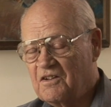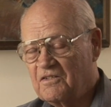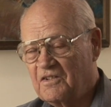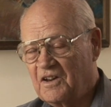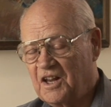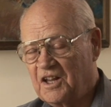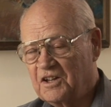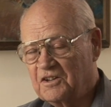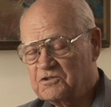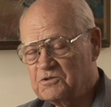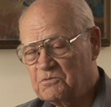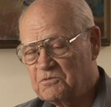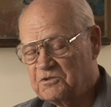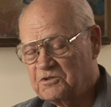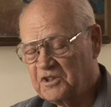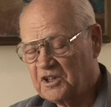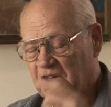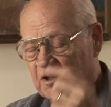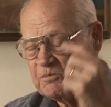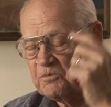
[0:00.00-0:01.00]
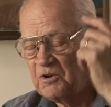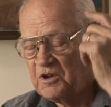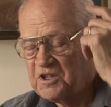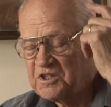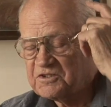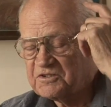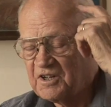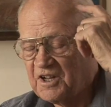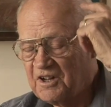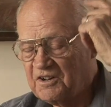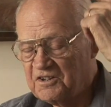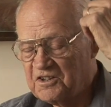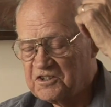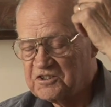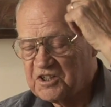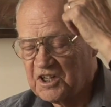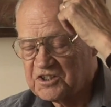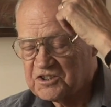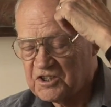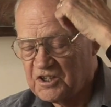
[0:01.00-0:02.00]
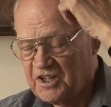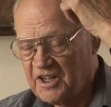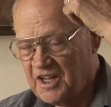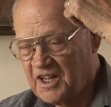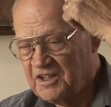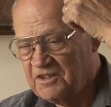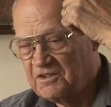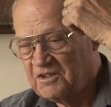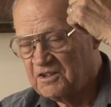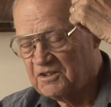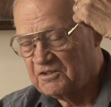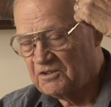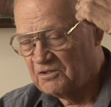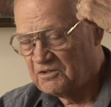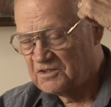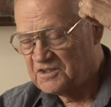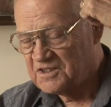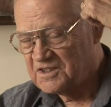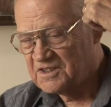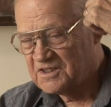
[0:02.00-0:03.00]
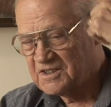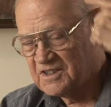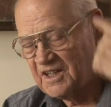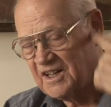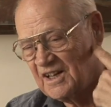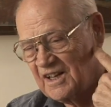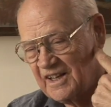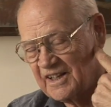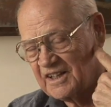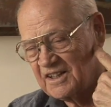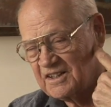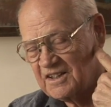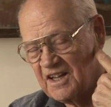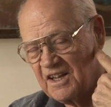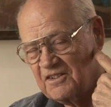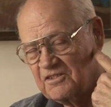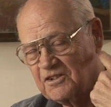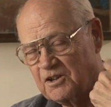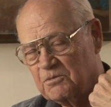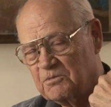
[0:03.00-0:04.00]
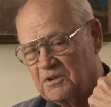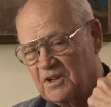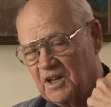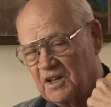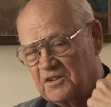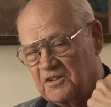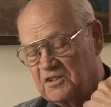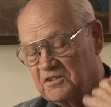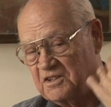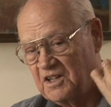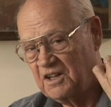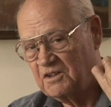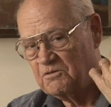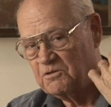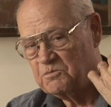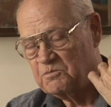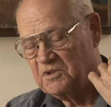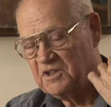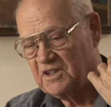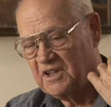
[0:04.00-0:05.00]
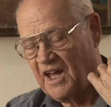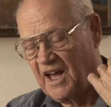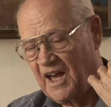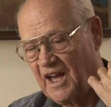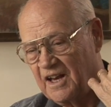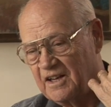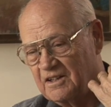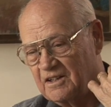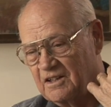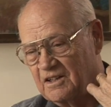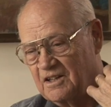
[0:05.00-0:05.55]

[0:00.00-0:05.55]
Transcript: finding some trigger points around, it'd touch your head and it'd go zing like a knife coming down there, and that would be that.